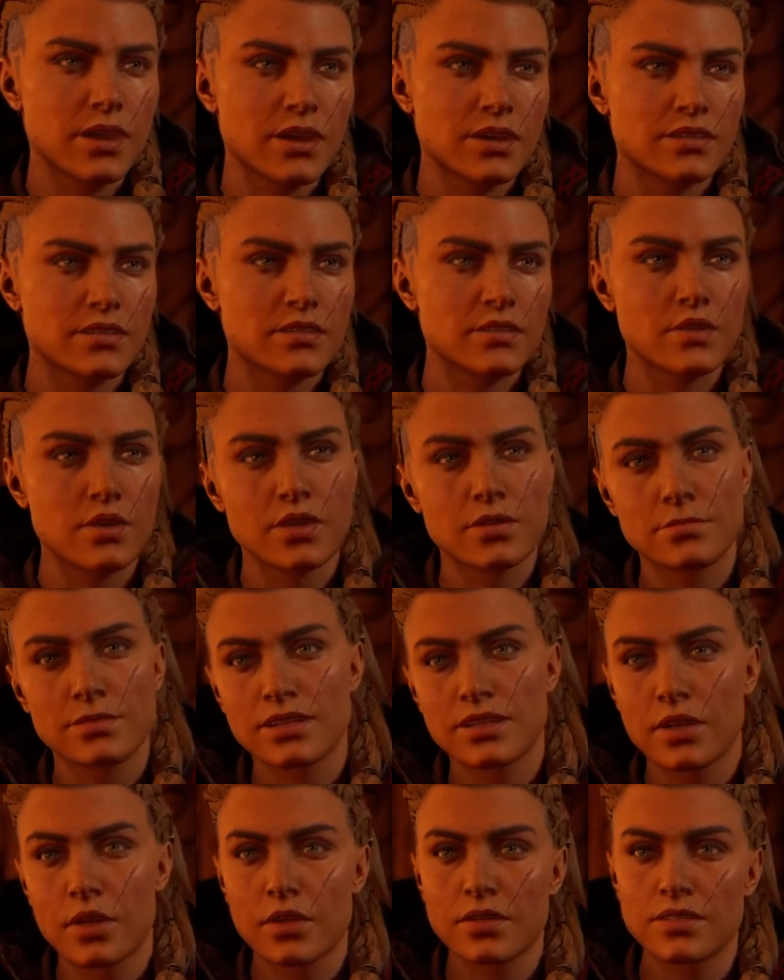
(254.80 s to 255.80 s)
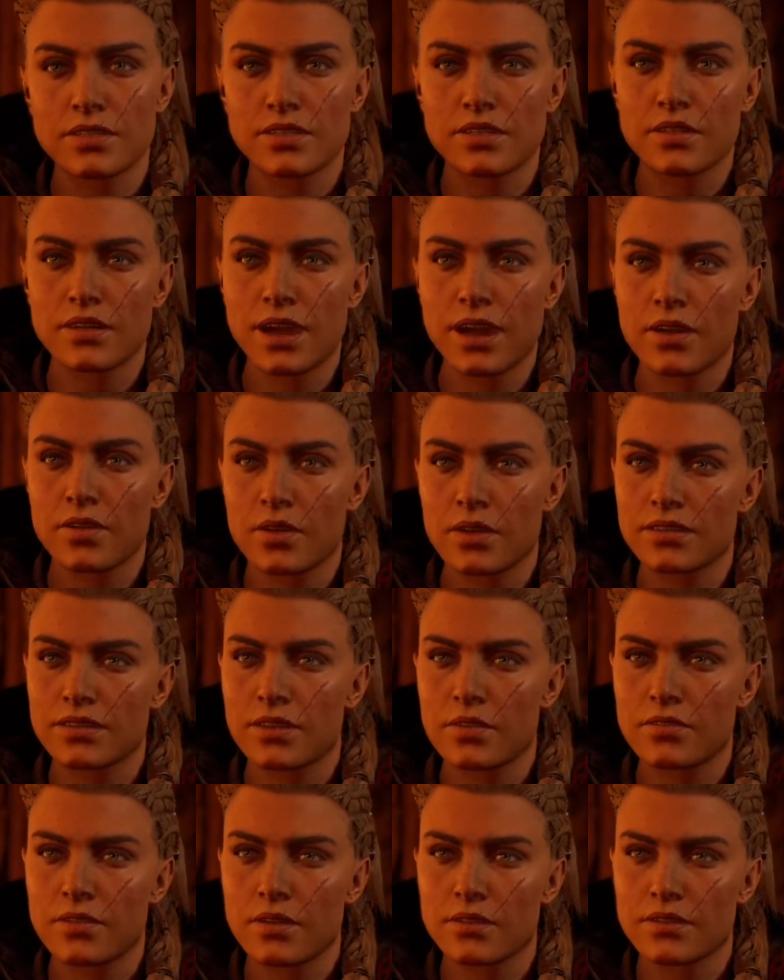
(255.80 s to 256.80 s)
Galen told me he was near death
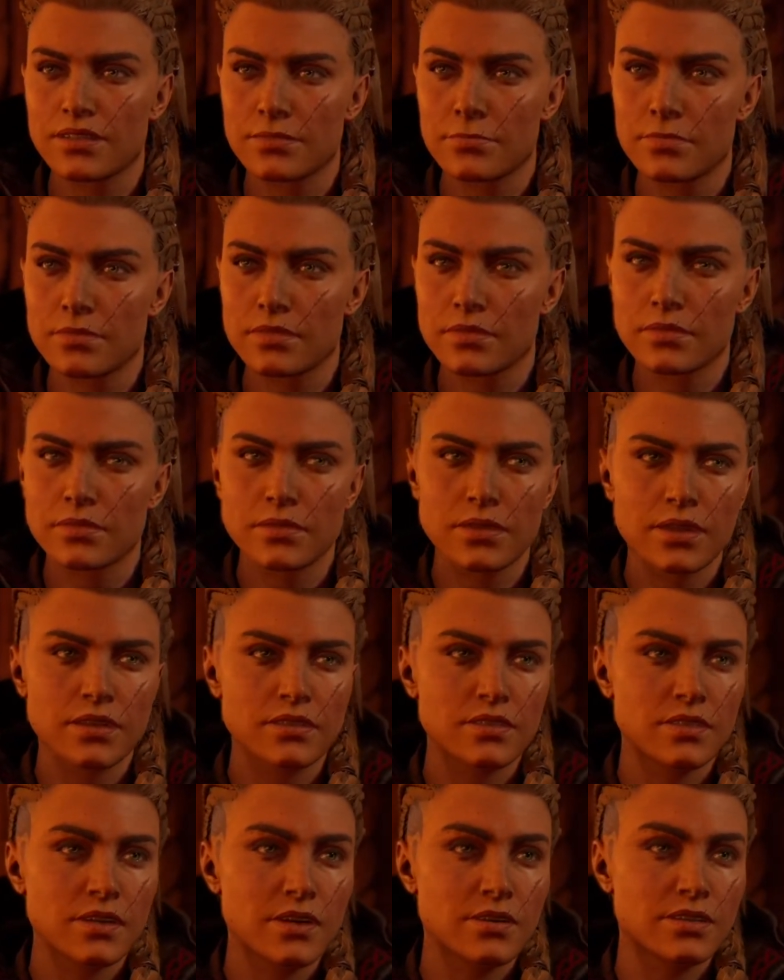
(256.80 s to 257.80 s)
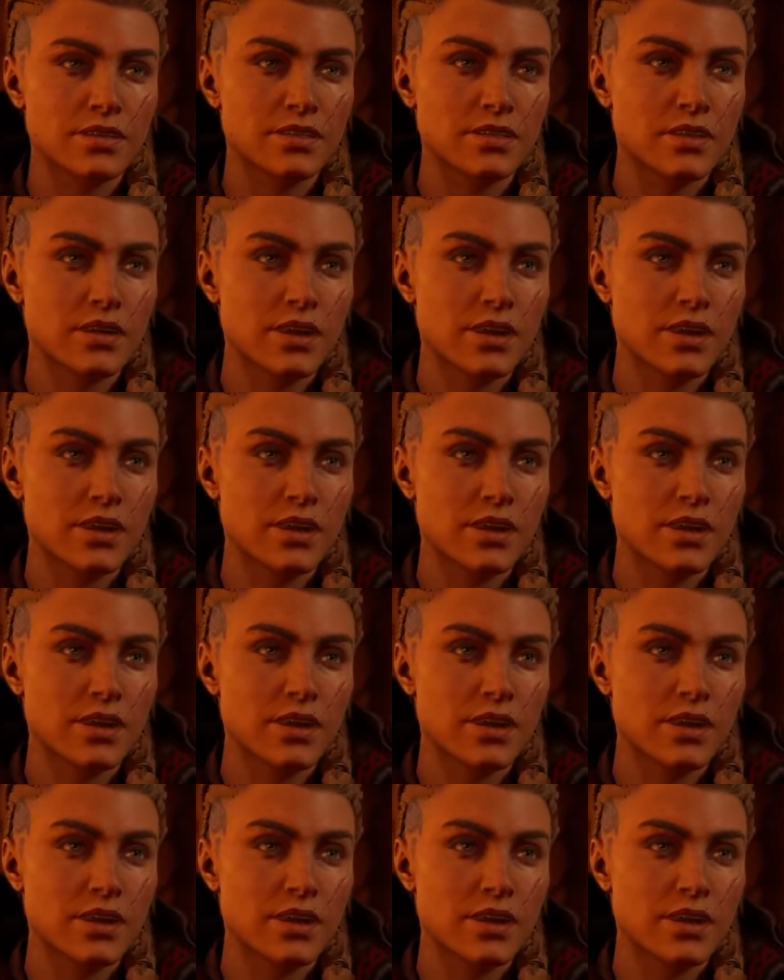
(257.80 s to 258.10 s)
when you found him, and saved